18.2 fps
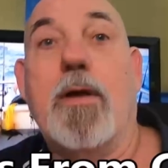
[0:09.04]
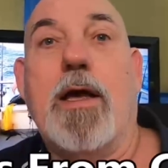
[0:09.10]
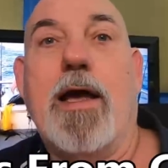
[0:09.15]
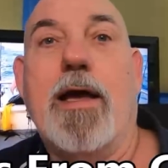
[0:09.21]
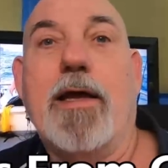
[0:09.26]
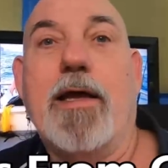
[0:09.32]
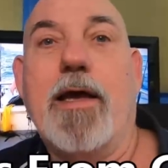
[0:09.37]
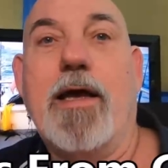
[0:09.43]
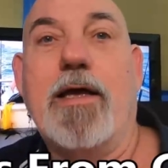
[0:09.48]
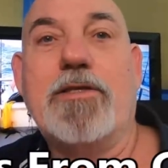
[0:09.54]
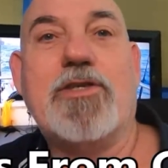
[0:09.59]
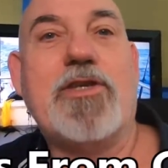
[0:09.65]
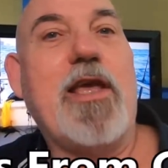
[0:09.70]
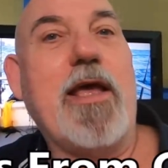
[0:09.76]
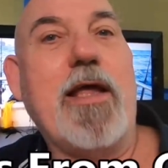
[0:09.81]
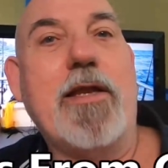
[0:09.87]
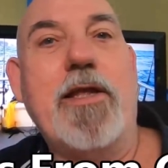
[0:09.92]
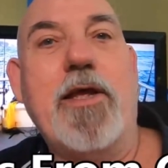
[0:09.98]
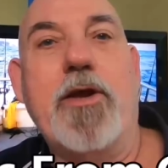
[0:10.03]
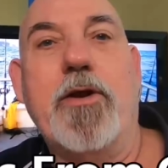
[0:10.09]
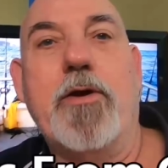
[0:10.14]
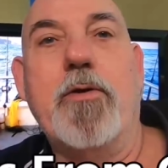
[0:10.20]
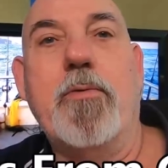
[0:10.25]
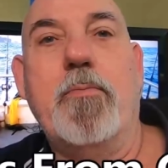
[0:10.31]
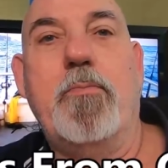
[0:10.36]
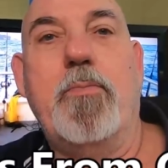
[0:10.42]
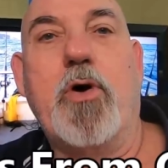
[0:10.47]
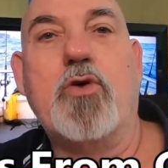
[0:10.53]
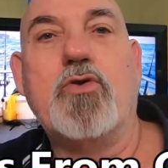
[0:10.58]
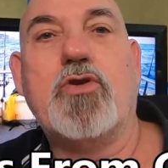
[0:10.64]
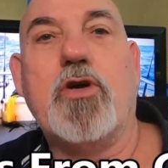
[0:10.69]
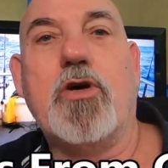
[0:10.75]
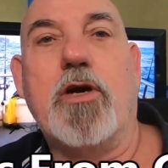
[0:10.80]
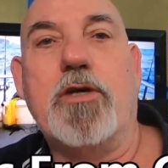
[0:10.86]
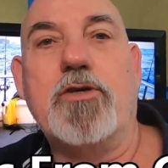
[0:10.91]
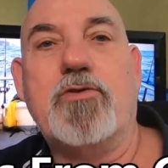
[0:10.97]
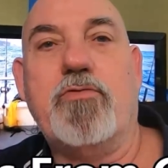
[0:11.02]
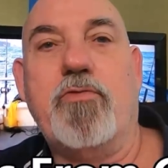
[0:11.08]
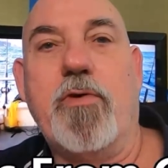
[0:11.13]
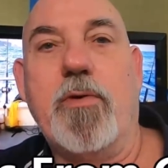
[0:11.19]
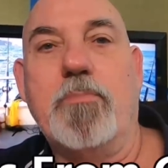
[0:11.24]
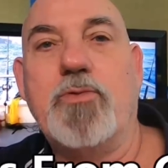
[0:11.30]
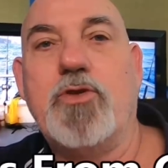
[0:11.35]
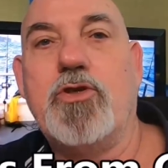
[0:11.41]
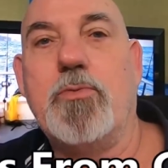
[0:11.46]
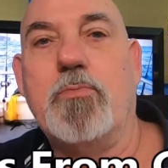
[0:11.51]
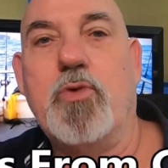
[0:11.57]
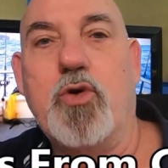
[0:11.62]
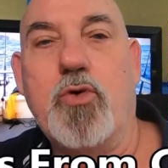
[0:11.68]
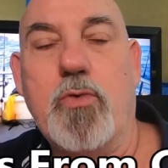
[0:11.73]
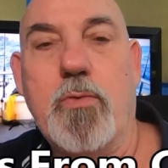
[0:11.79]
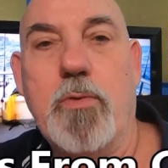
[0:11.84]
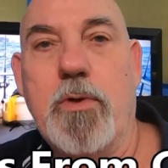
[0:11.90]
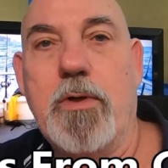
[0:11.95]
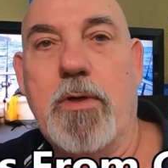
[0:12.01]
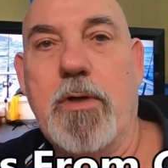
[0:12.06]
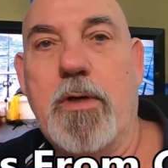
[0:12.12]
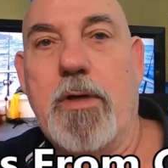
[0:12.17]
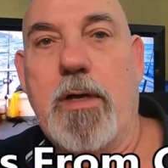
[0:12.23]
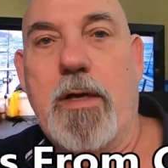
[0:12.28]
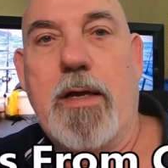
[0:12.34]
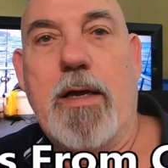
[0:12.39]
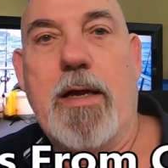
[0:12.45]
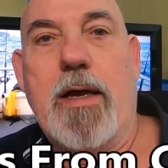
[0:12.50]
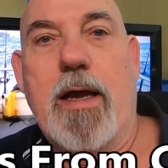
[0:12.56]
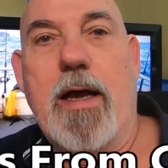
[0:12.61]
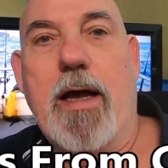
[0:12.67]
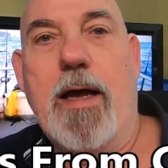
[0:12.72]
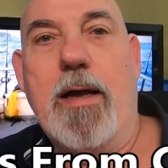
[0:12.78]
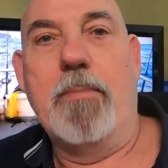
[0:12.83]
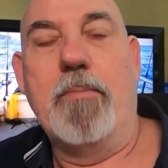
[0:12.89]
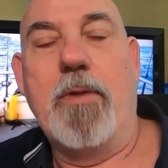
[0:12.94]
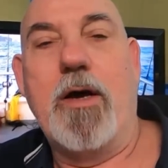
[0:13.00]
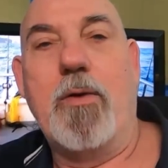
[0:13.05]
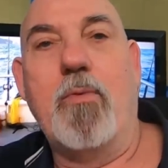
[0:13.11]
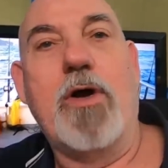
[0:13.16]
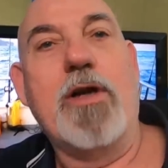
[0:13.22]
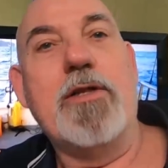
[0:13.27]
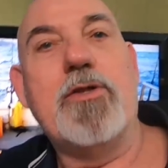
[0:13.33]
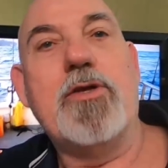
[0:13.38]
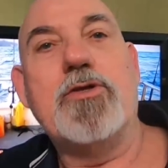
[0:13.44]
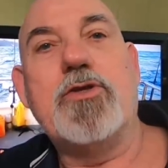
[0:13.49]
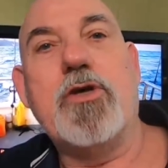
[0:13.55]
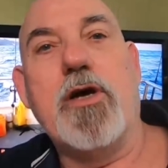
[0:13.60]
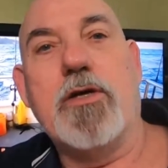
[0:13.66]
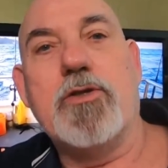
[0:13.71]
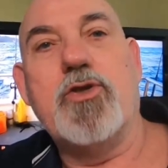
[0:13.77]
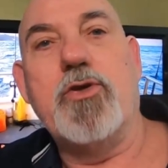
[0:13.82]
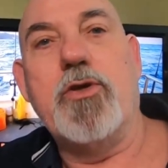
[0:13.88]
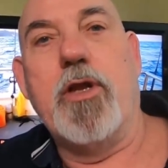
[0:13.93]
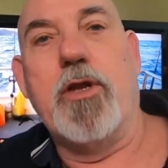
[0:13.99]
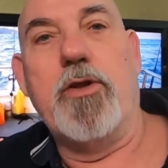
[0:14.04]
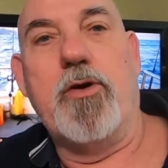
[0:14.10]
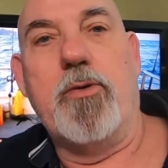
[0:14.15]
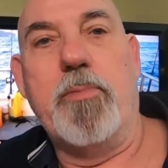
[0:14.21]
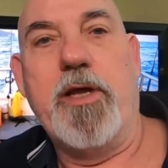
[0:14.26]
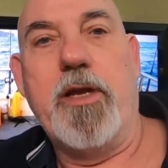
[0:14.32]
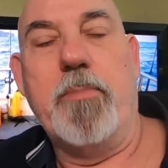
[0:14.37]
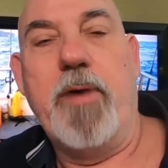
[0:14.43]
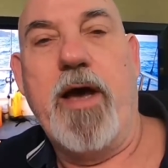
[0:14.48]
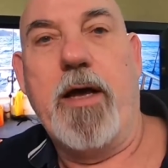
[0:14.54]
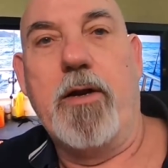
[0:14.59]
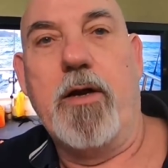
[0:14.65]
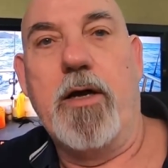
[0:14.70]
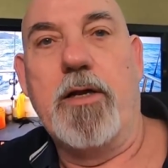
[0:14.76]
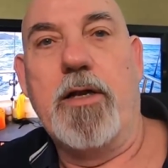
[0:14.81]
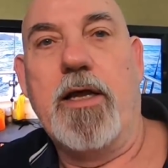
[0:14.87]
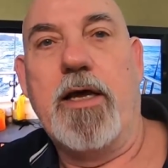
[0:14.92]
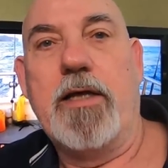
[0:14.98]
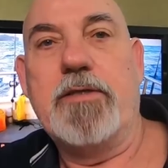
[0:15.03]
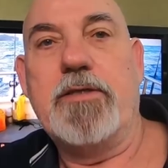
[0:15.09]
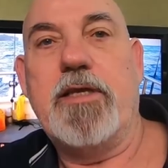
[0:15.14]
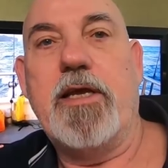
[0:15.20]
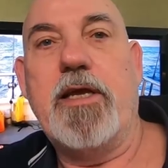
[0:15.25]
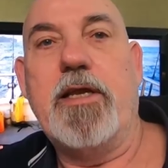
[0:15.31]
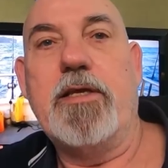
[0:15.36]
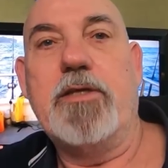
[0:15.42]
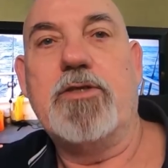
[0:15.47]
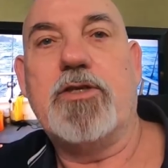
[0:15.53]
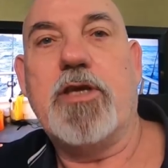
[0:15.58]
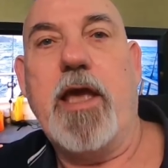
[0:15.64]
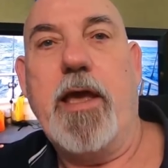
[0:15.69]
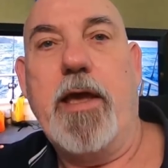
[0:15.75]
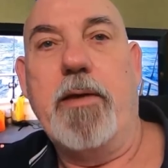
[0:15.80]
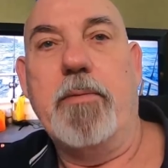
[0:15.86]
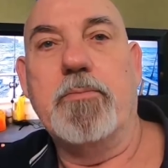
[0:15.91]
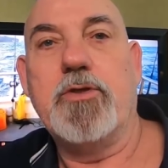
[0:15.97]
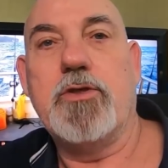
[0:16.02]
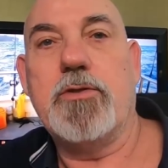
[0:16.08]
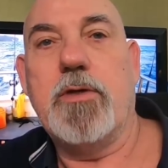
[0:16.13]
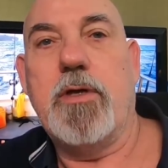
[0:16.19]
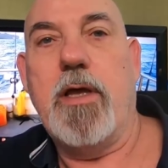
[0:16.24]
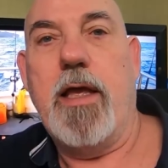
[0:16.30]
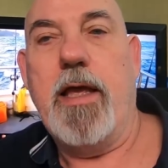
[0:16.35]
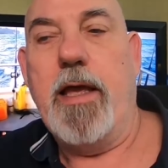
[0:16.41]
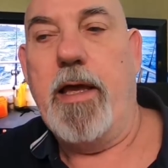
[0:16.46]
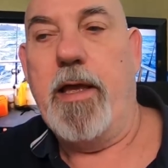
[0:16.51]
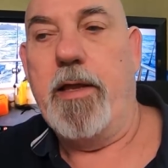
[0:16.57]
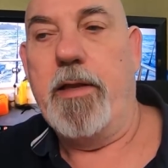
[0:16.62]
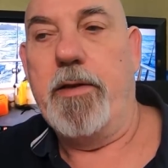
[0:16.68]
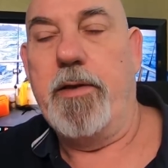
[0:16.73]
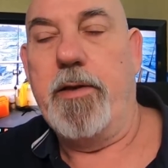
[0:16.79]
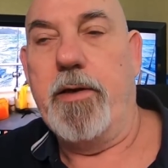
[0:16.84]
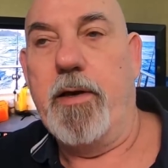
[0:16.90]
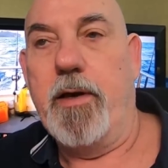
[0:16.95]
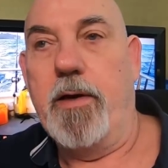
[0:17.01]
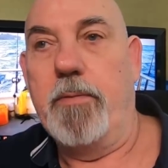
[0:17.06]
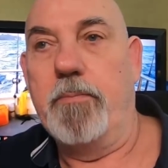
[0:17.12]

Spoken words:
Hi guys, Ken here, postcards from Cebu. I wanted to talk to you a little bit about online dating scams and